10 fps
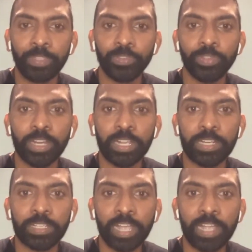So then I
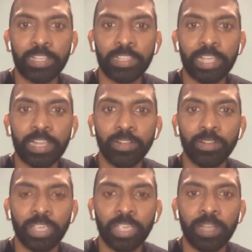decided that,
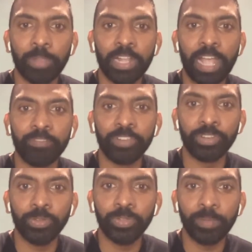okay, I'm going to have to
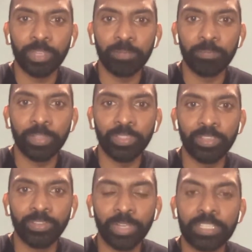do something about this.